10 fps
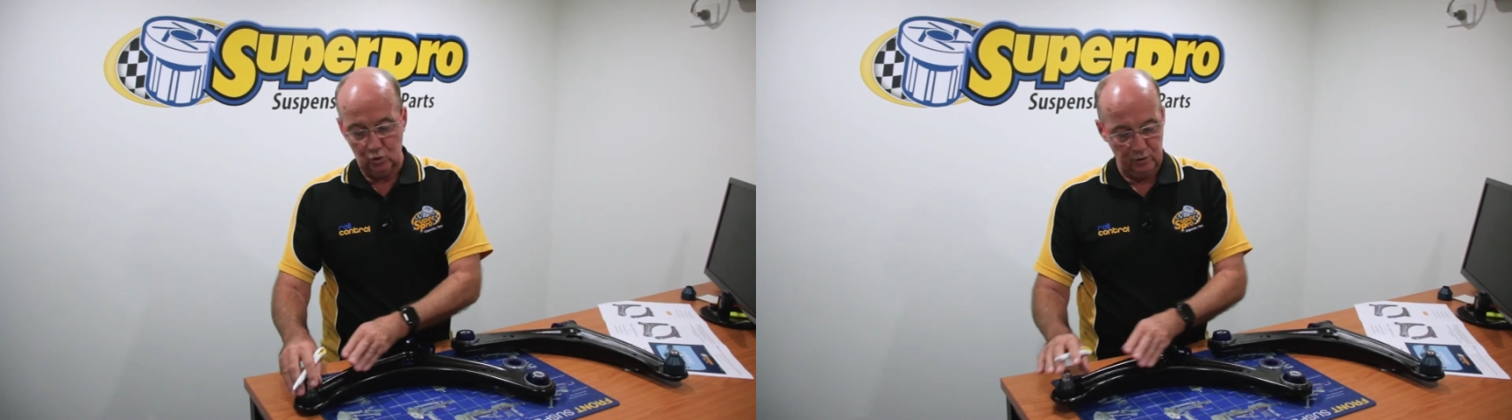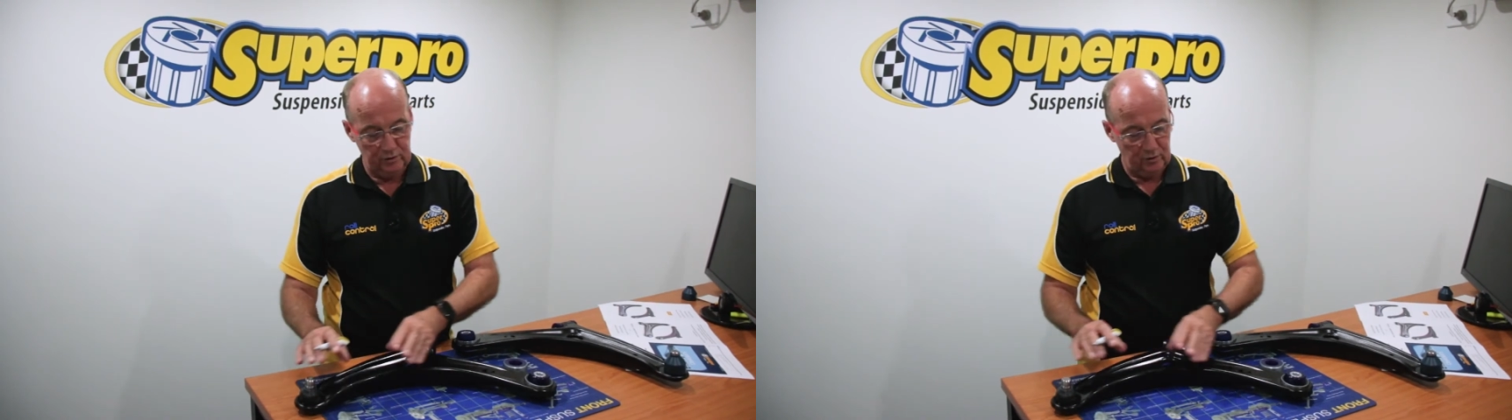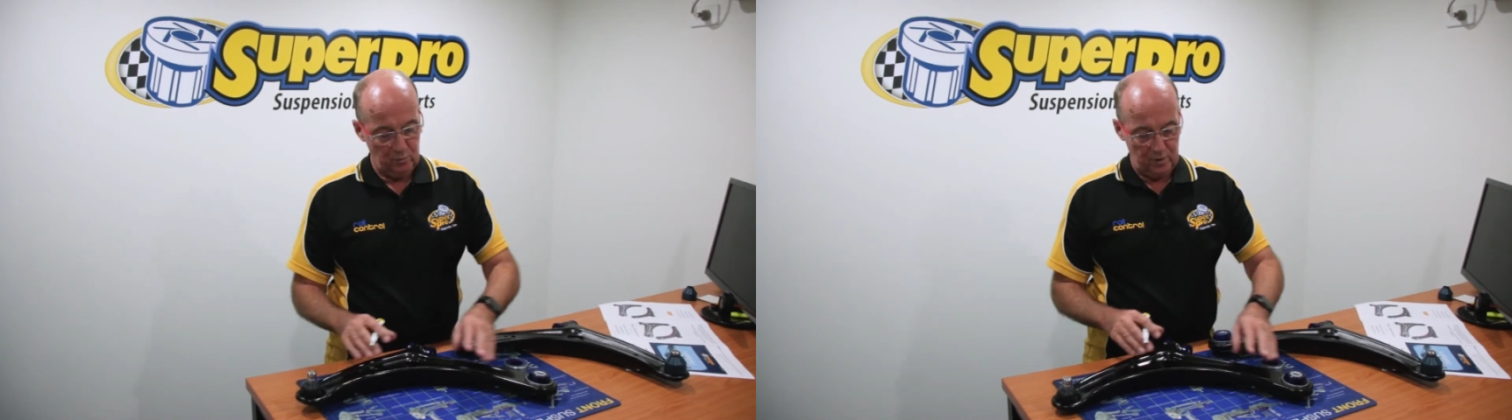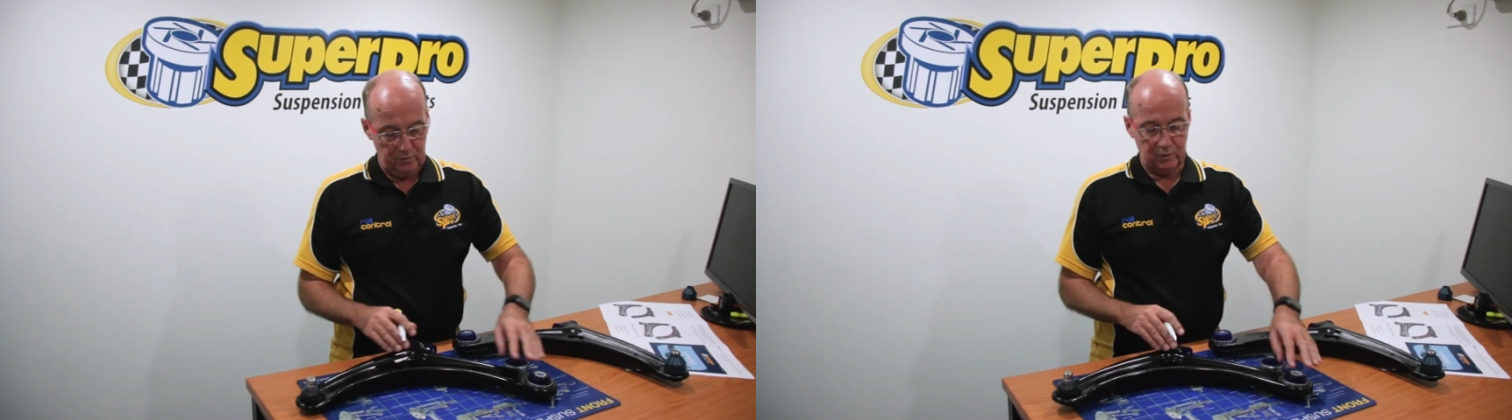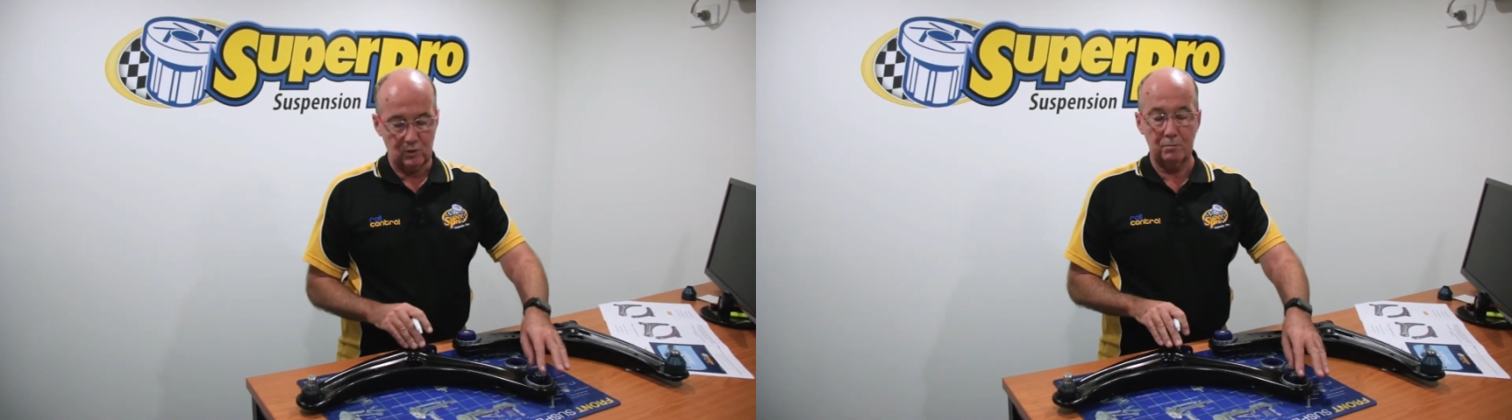joint or whether
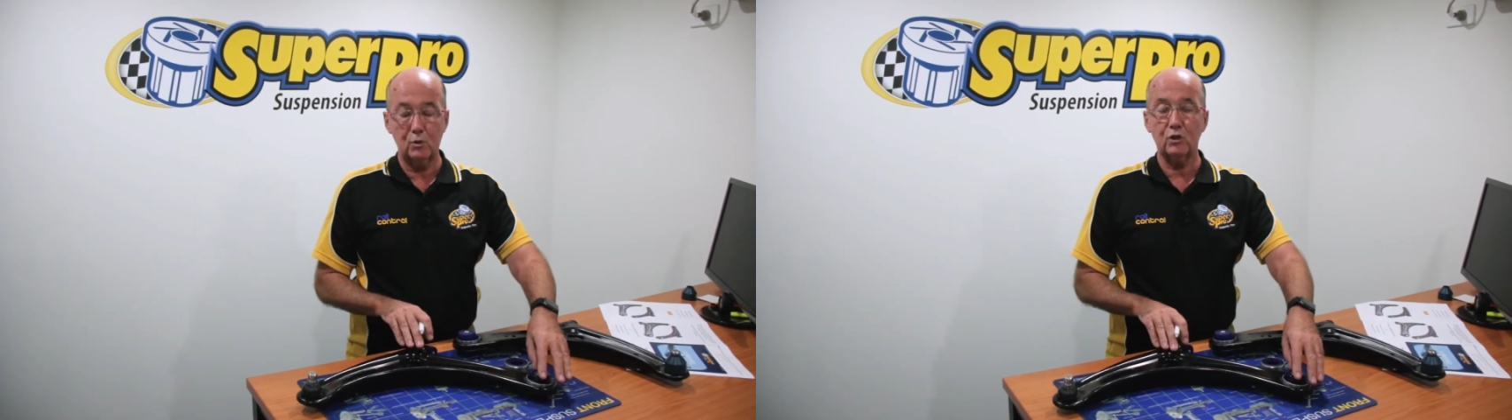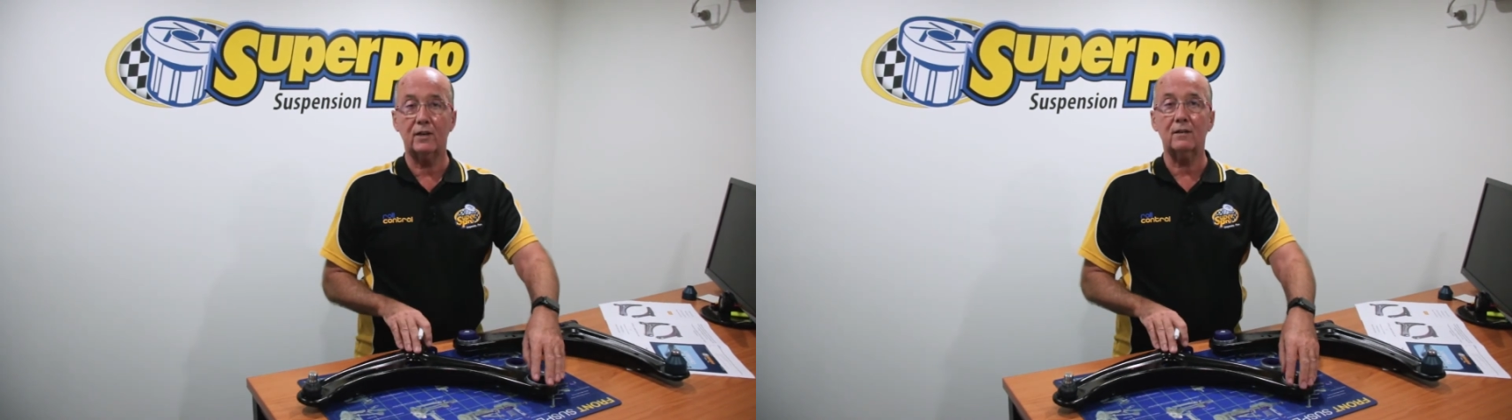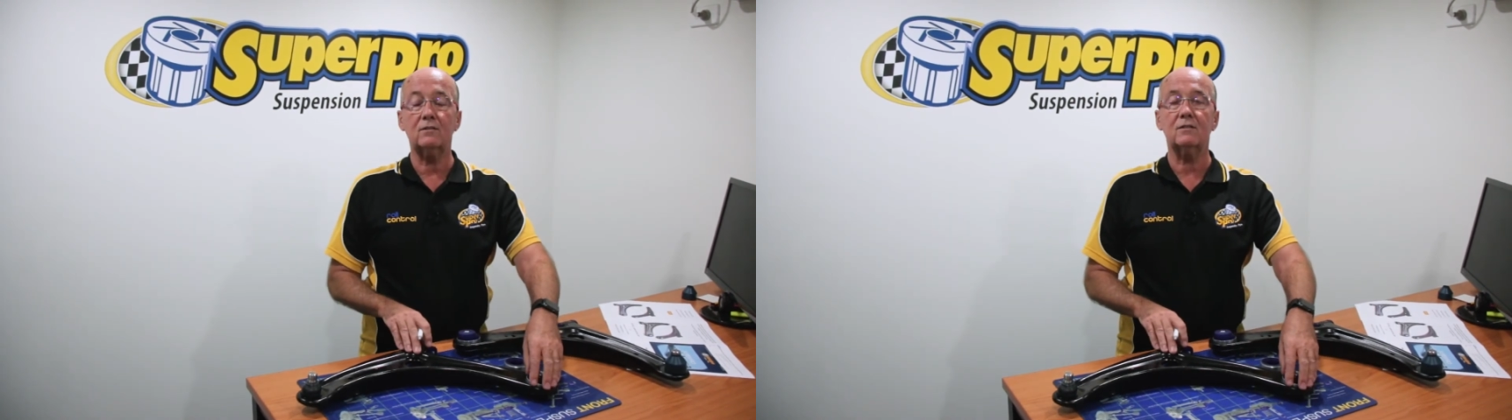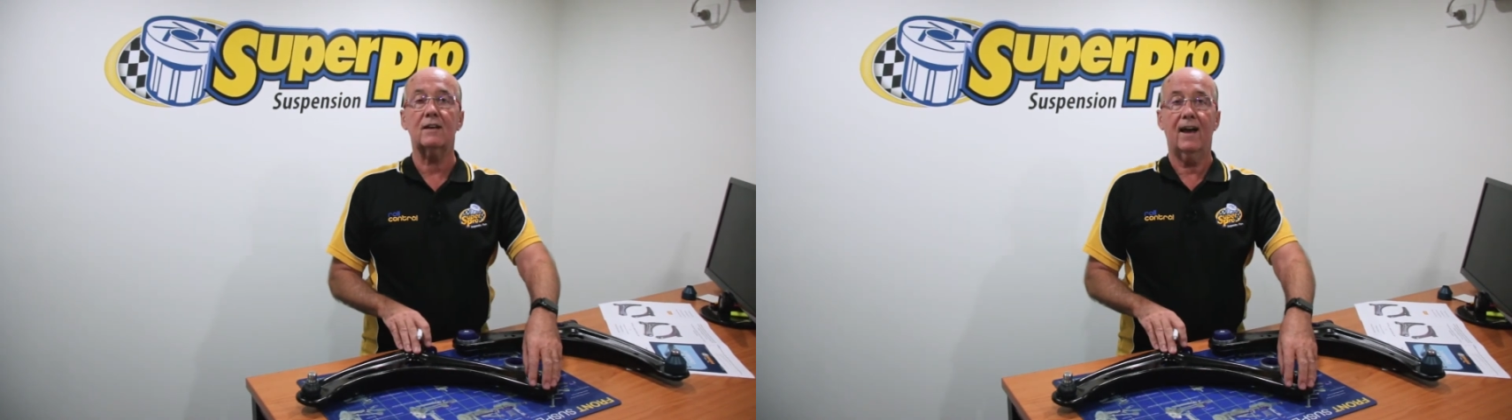it's the bushings,